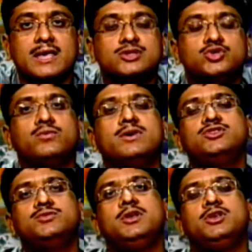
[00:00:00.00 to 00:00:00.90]
So
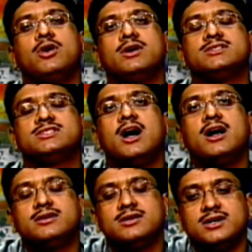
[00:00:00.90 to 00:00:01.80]
once we
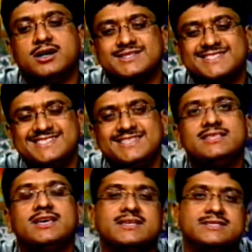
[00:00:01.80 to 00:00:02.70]
start assessing
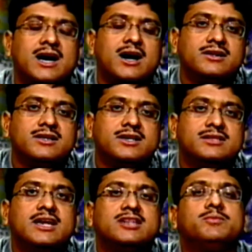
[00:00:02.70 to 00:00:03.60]
the hazard,
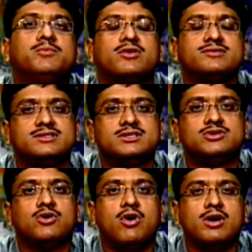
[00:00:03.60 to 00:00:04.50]
that the process is
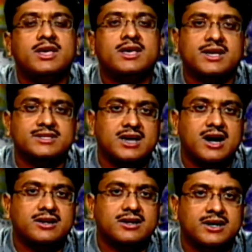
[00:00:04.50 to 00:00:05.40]
called
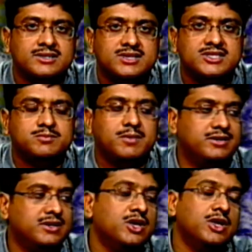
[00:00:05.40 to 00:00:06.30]
hazard assessment.